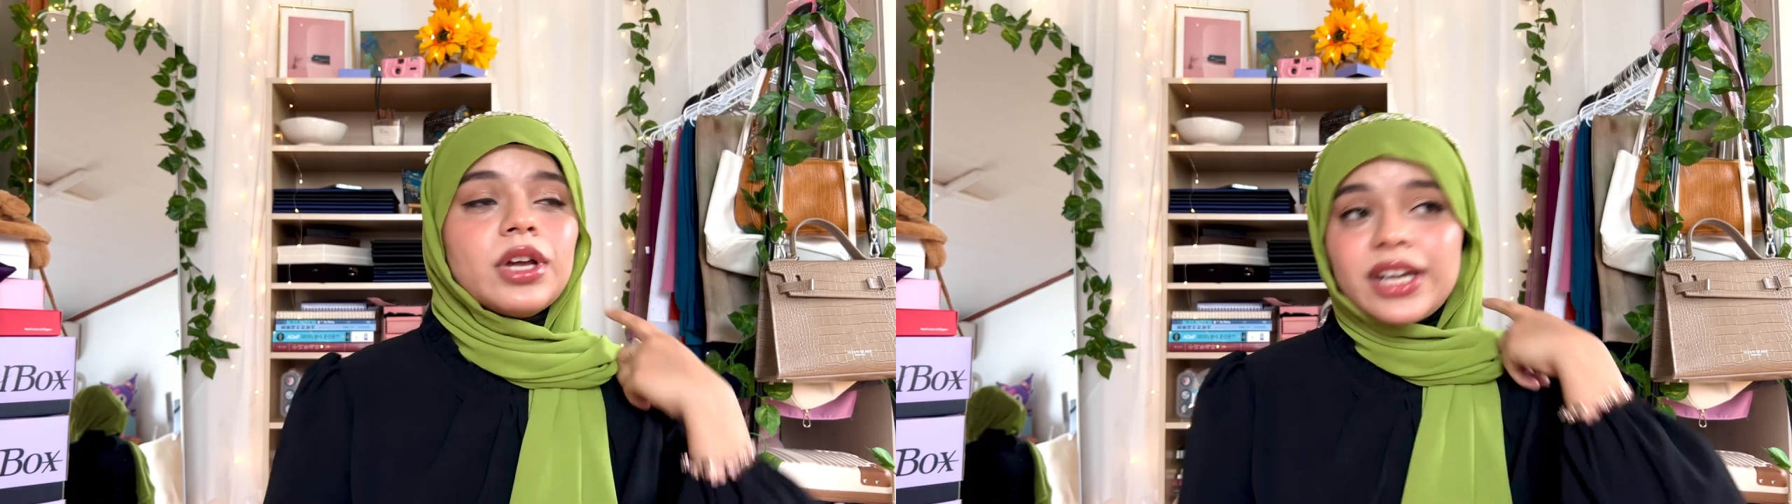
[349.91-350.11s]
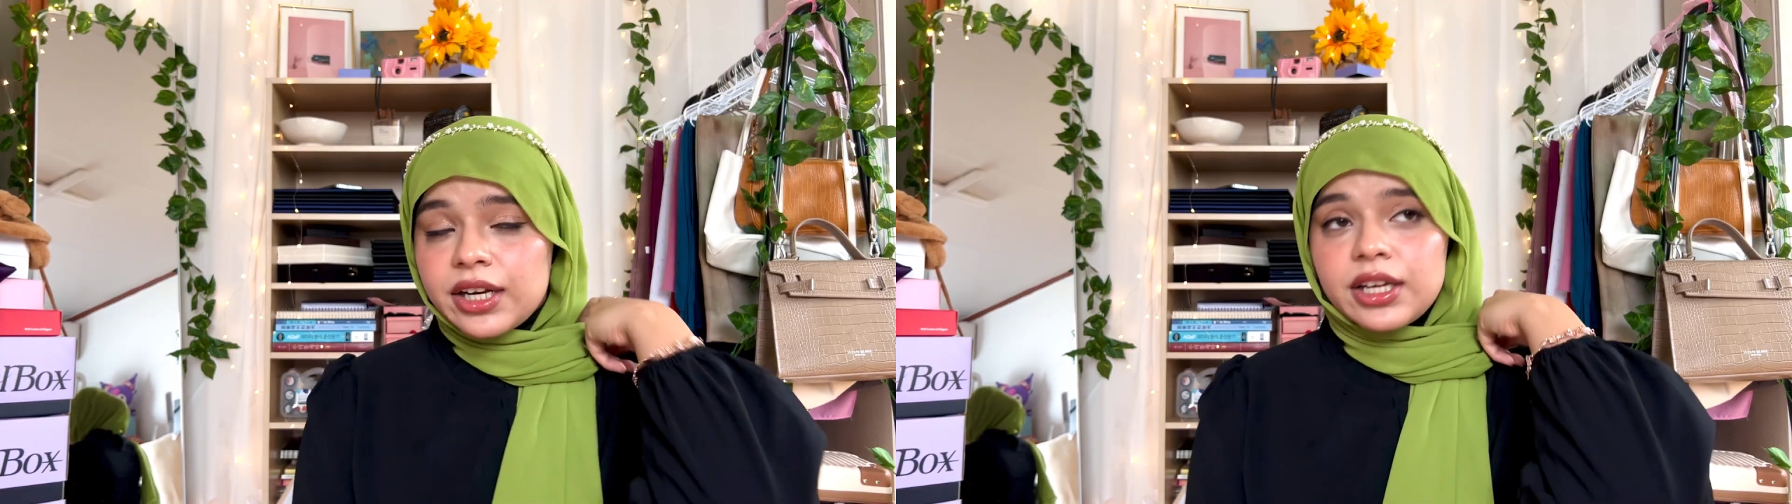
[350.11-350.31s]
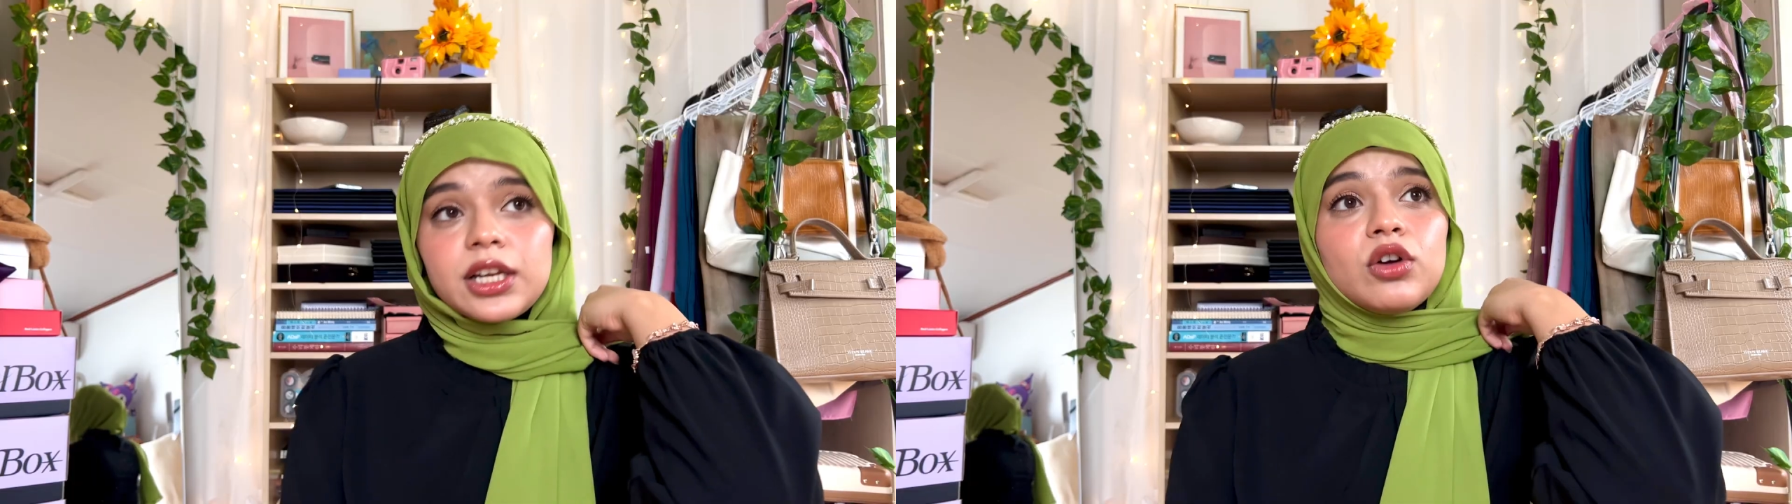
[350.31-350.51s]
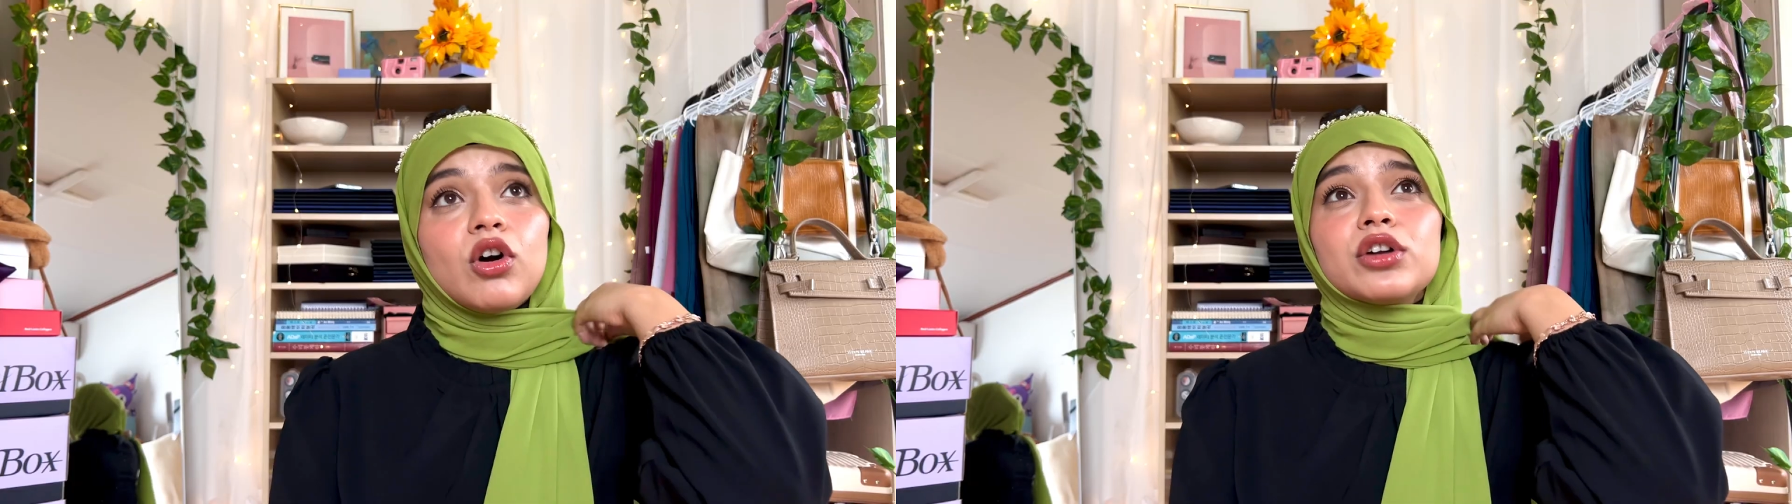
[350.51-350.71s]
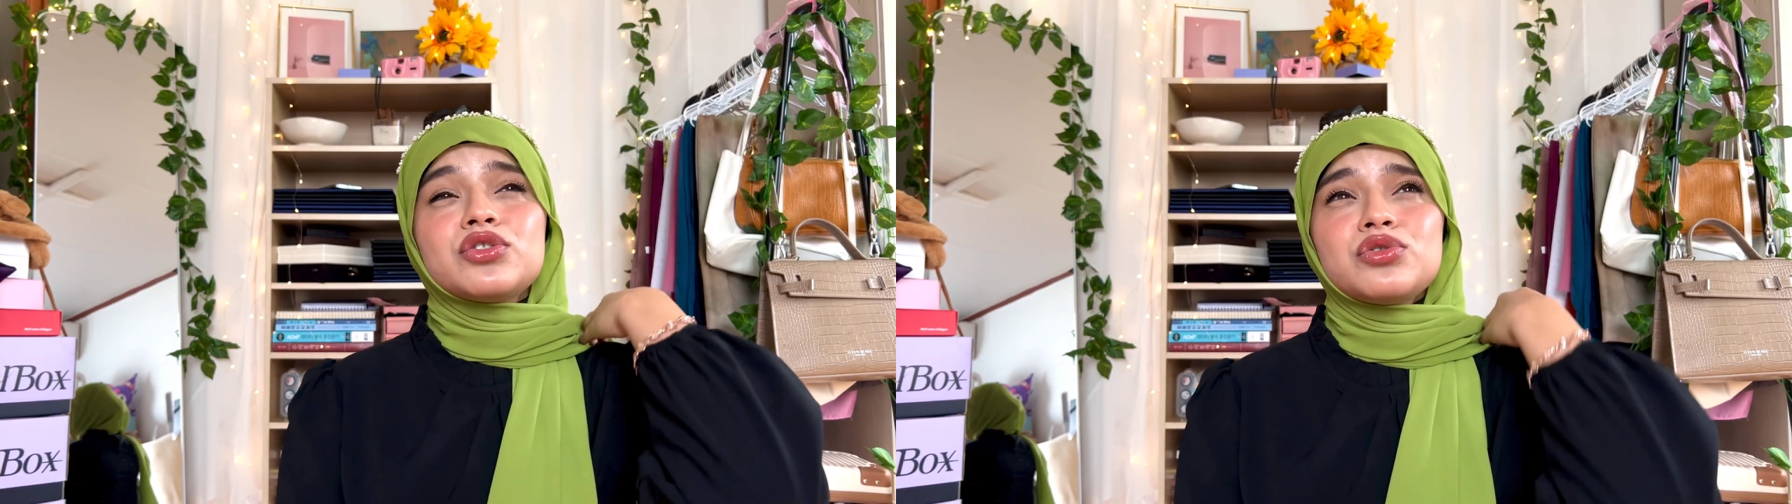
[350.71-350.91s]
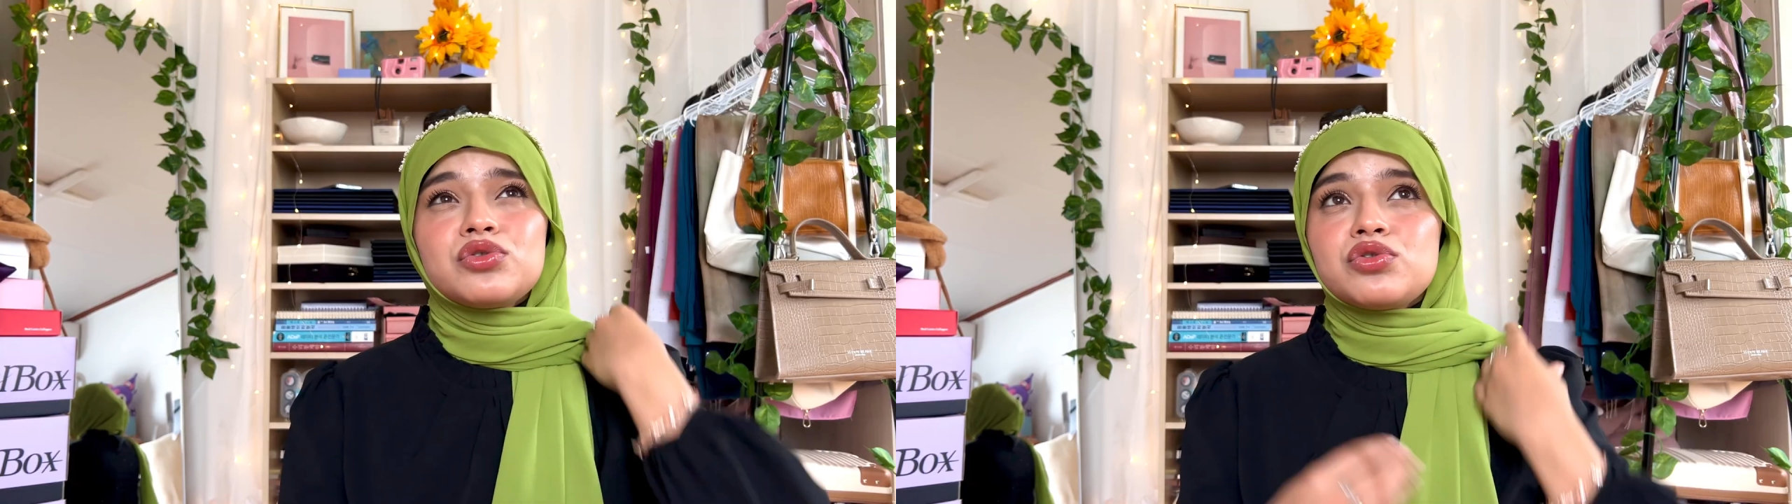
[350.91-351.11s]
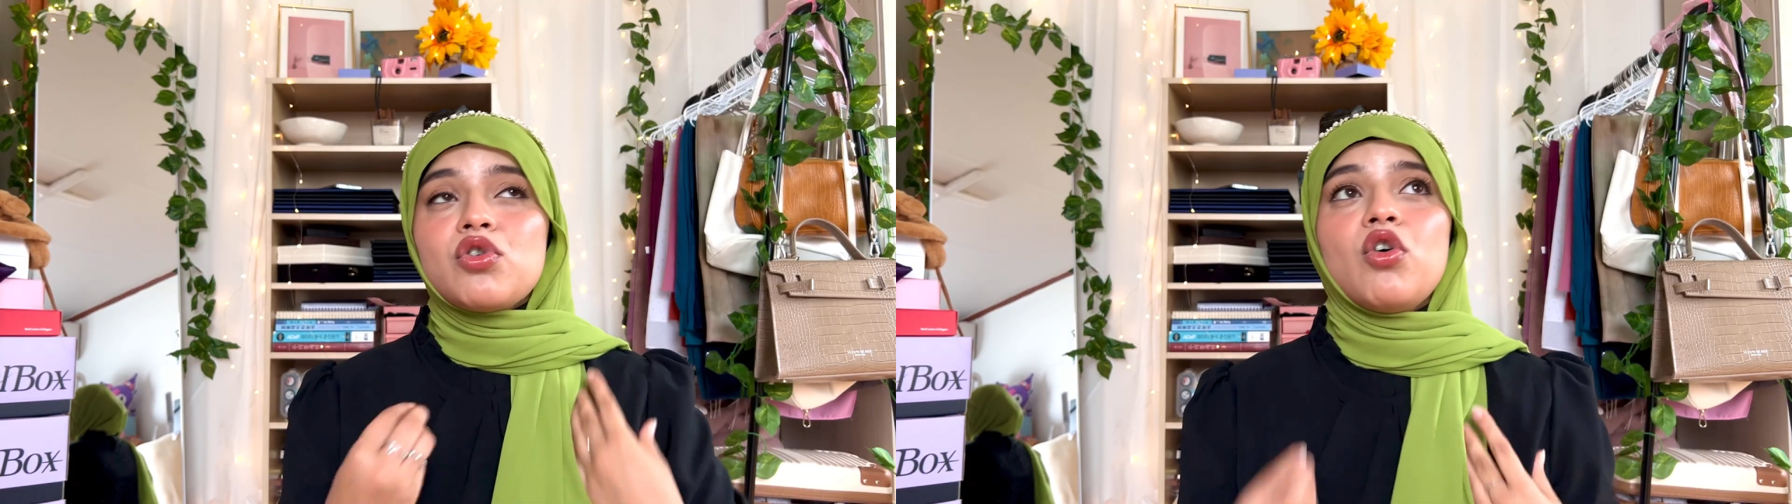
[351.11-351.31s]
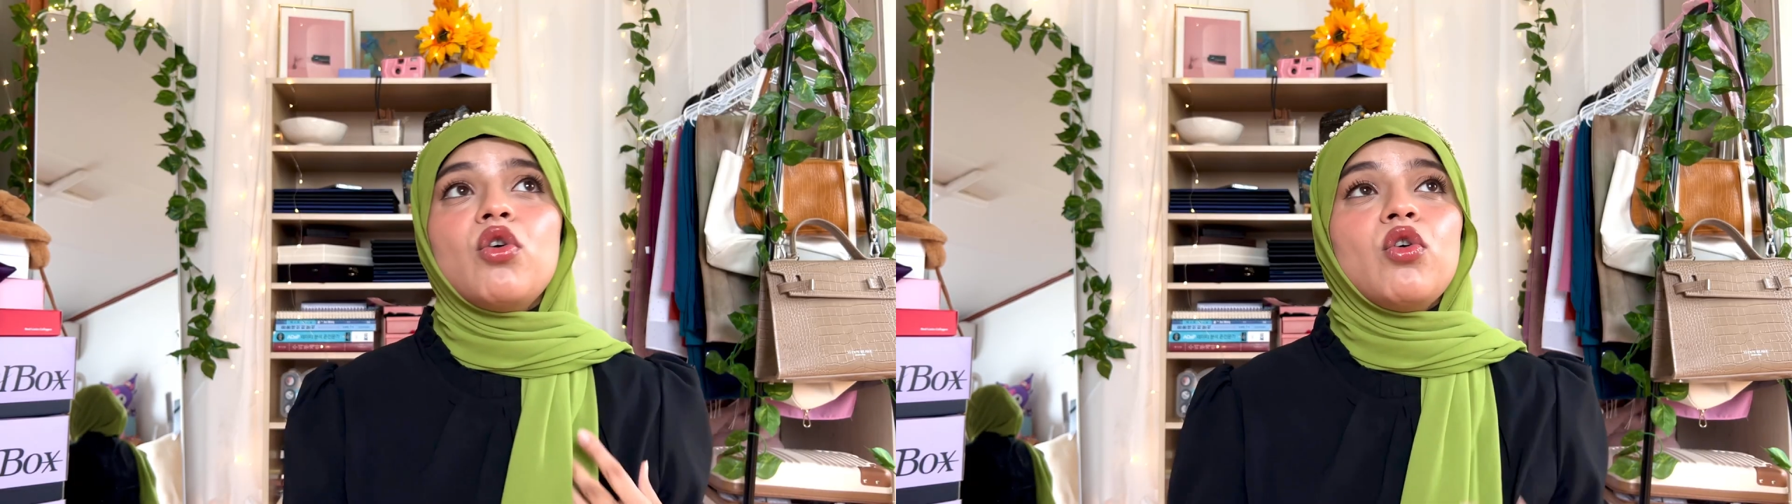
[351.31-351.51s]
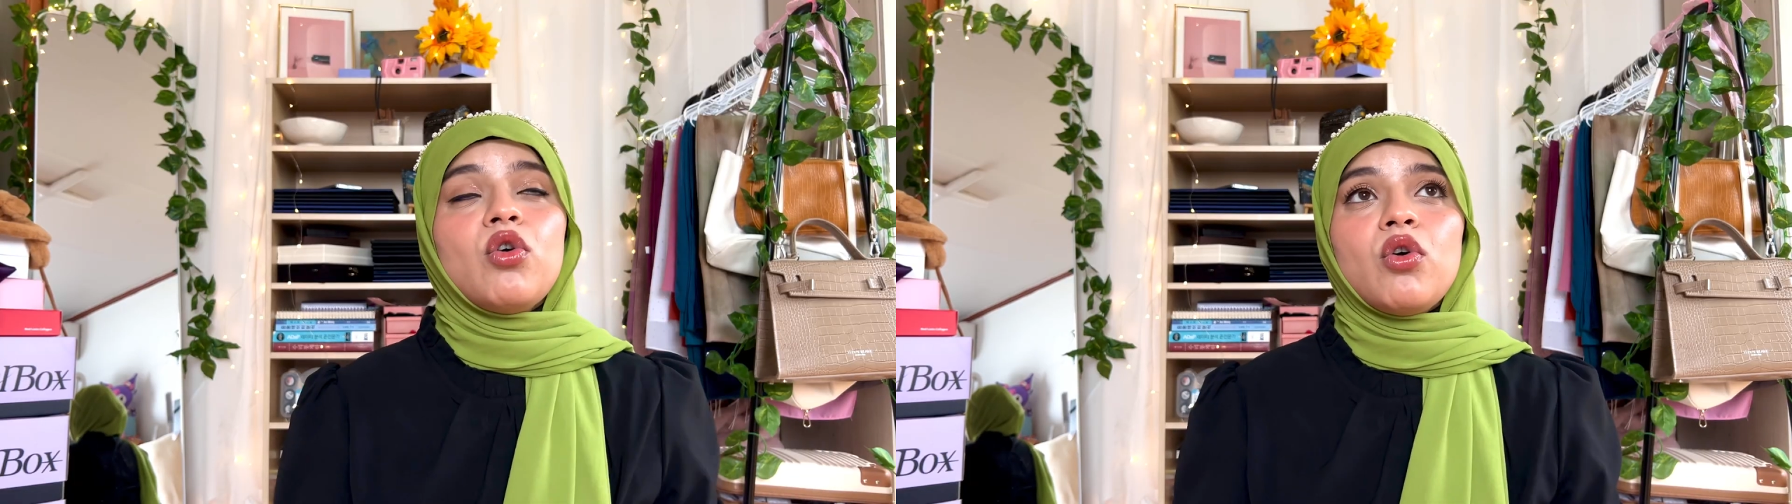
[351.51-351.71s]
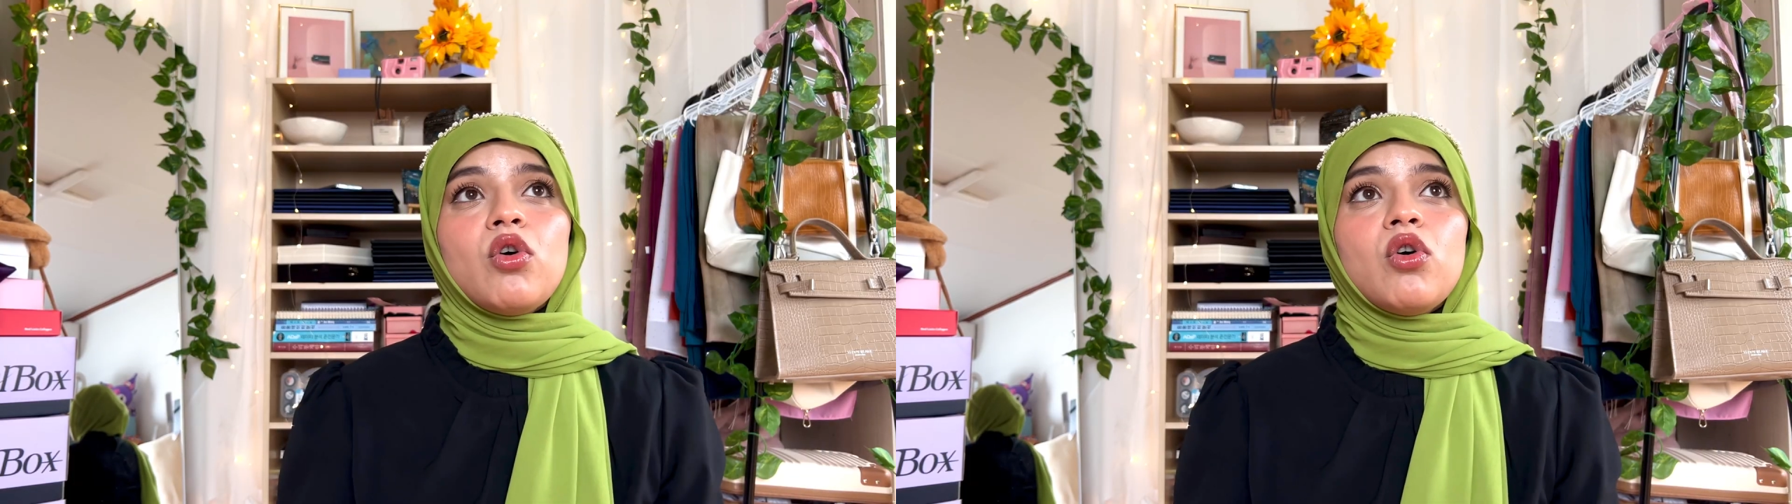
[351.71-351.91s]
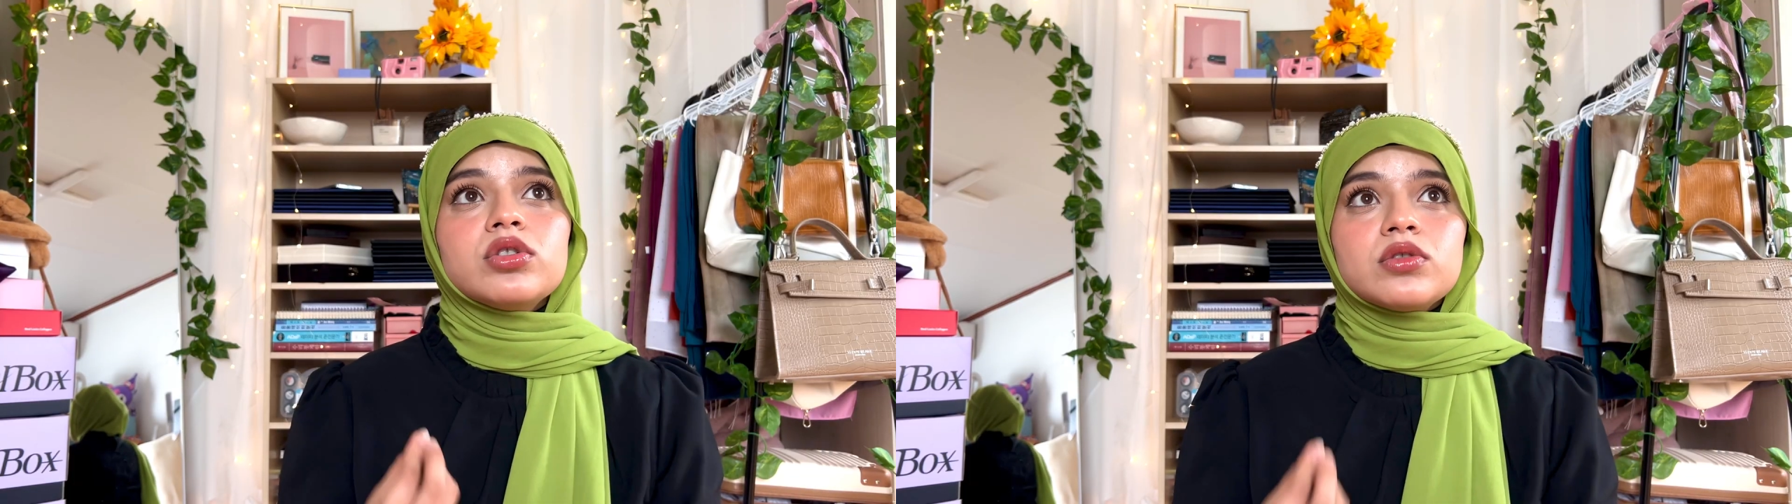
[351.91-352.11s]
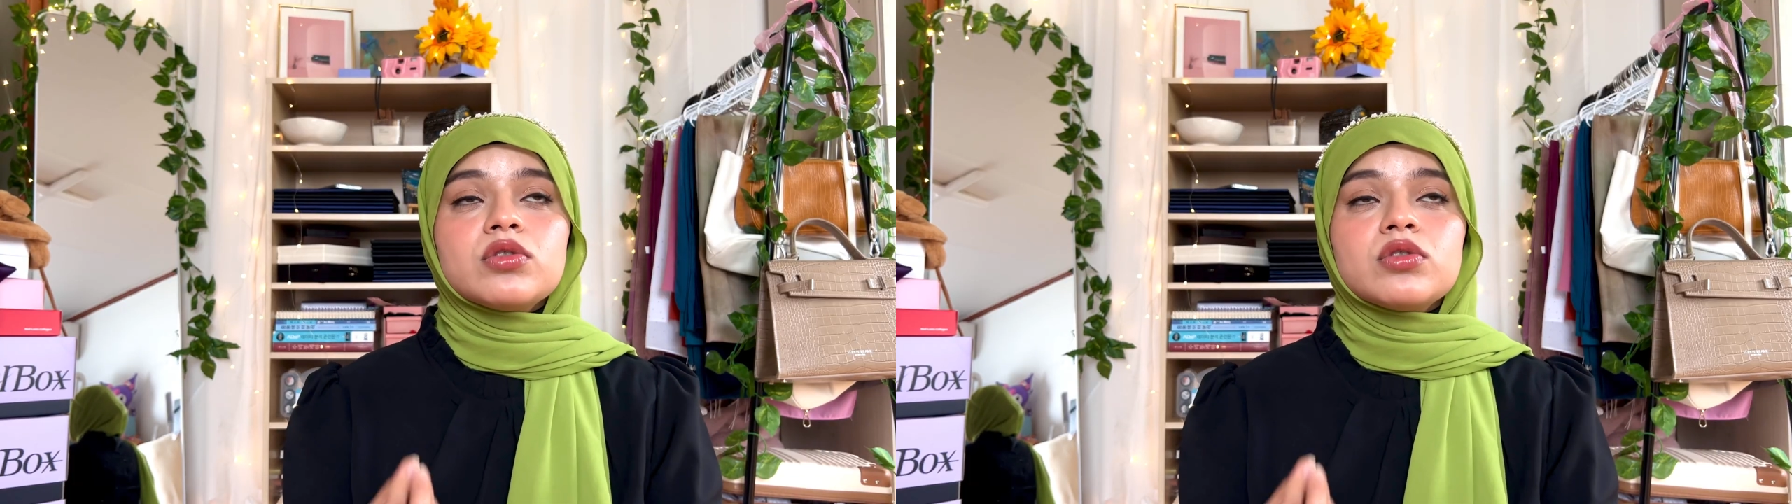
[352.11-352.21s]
and I really got so